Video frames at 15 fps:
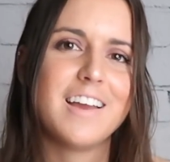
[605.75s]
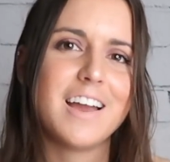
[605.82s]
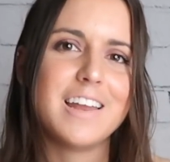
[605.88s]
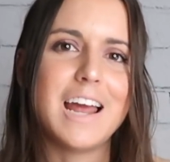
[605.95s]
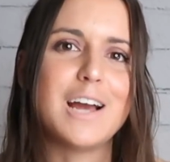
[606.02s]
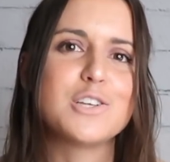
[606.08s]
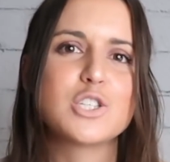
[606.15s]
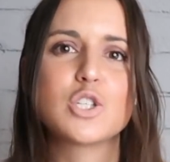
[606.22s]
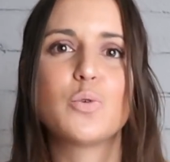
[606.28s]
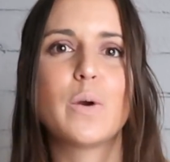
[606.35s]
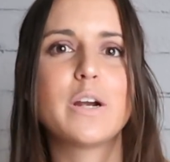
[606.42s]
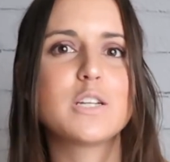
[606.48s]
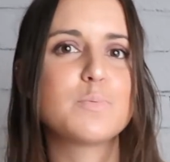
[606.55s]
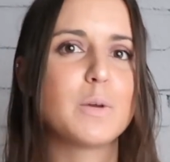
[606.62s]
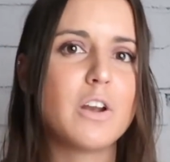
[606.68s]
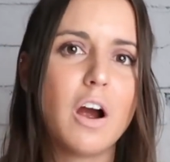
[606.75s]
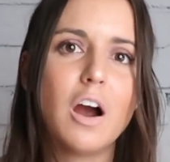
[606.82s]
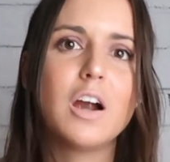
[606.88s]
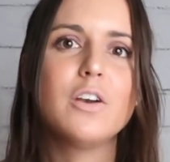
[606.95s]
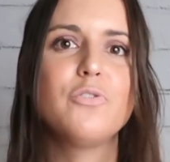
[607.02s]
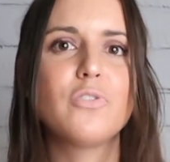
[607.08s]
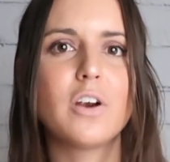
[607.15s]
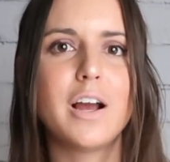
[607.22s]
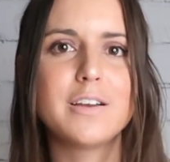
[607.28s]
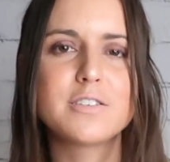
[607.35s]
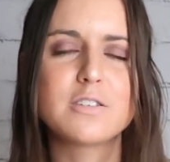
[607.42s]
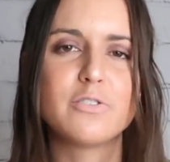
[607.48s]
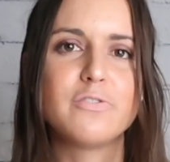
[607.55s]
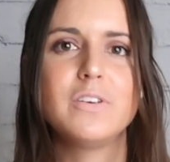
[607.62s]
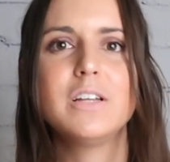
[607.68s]
And as to where it's been hard for us
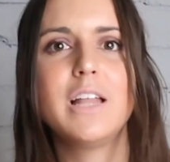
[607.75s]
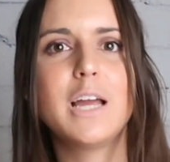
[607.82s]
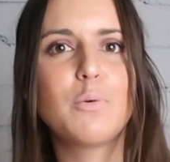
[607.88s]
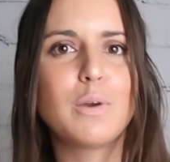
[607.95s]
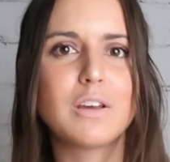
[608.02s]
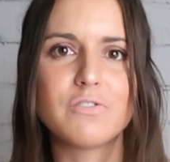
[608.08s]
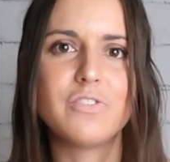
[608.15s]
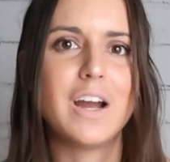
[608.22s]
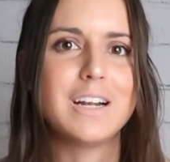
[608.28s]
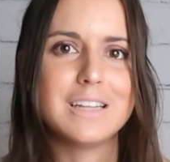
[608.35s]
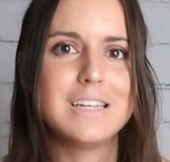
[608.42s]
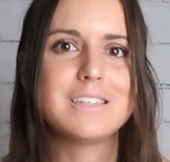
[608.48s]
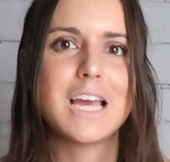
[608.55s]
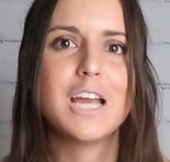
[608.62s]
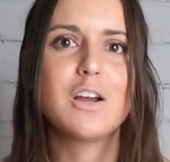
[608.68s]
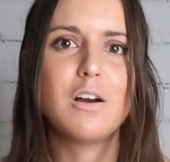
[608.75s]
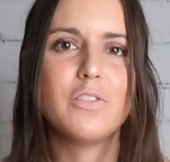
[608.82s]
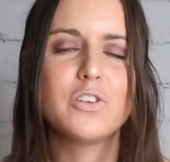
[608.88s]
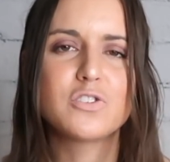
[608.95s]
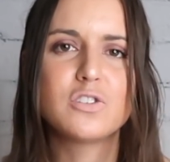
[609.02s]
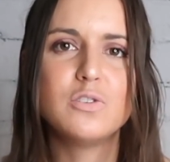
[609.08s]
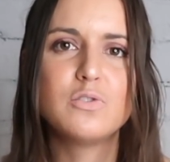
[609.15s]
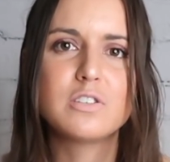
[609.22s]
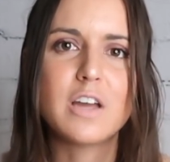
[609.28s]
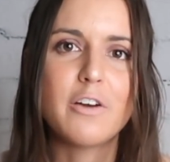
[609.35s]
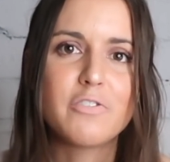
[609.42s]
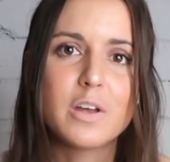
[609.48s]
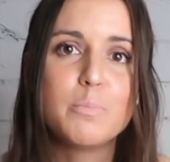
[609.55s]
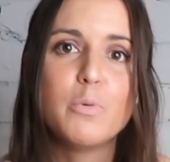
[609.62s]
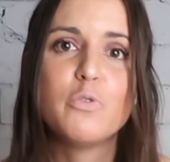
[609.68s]
to feel like we can finally take all this new
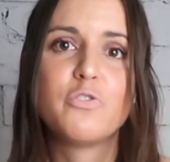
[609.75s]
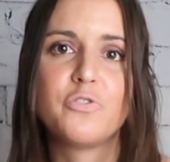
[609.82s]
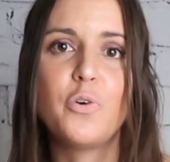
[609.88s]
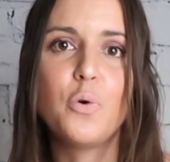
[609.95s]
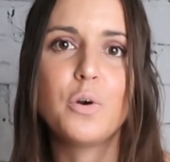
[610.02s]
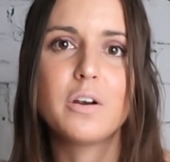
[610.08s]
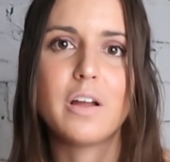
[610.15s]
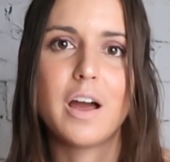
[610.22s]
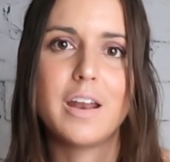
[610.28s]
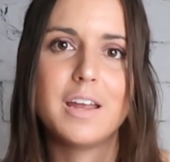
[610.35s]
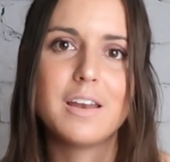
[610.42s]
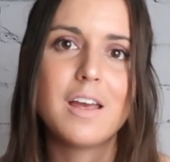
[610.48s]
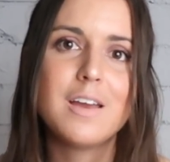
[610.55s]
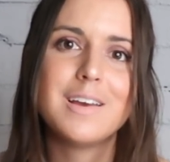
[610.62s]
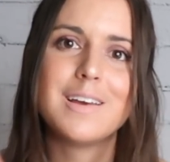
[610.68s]
stuff and move forward on it,